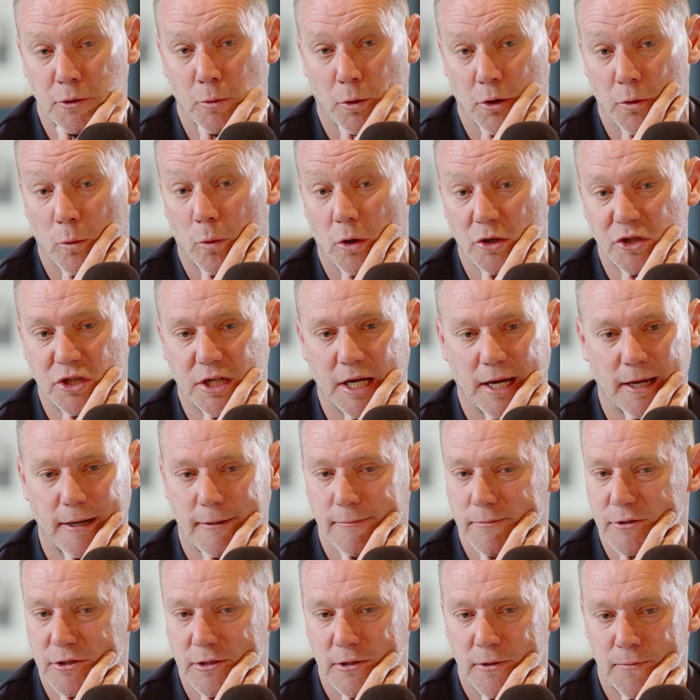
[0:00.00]
you want to watch
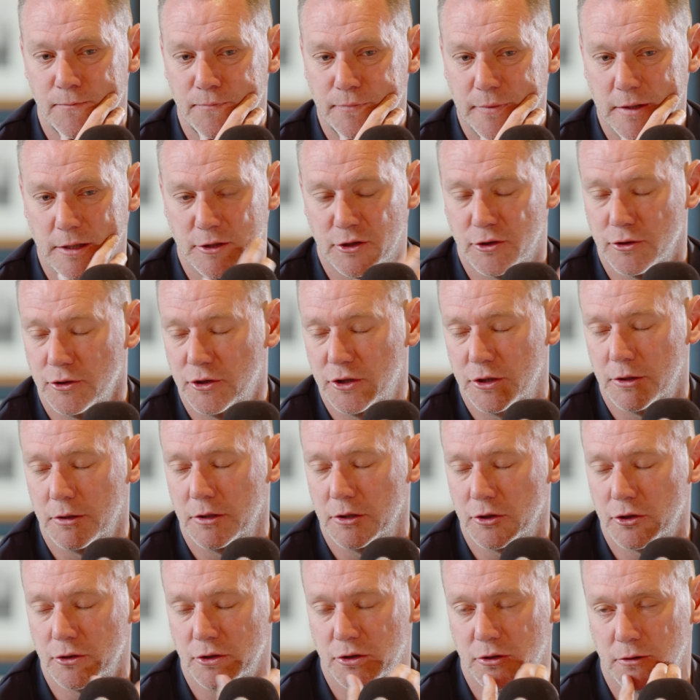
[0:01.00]
games, it's
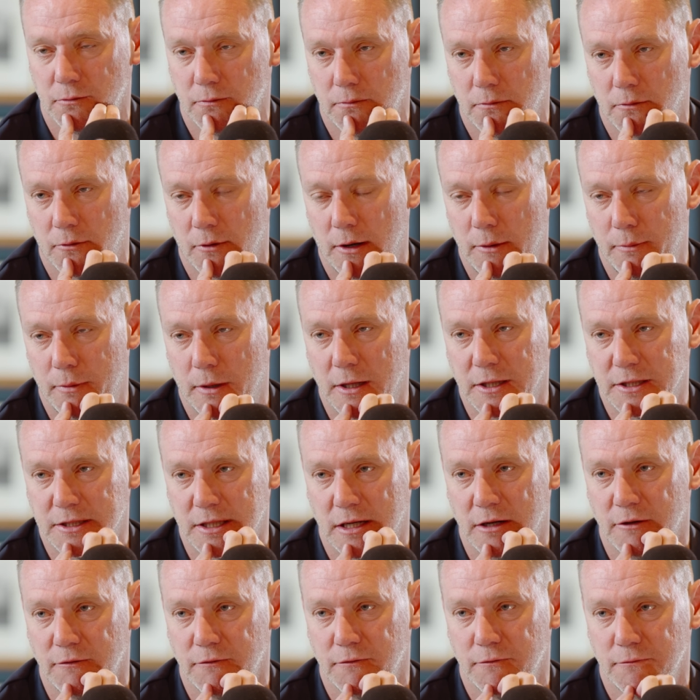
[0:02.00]
such a great place to
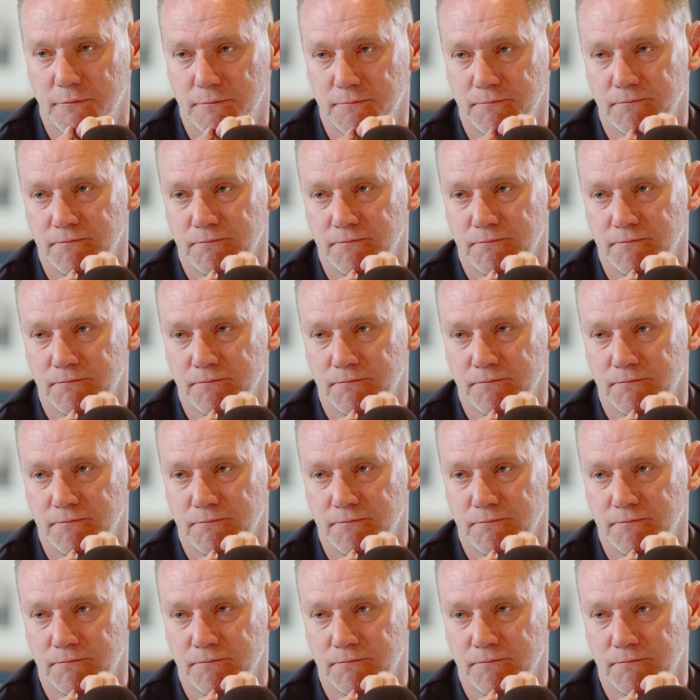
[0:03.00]
live.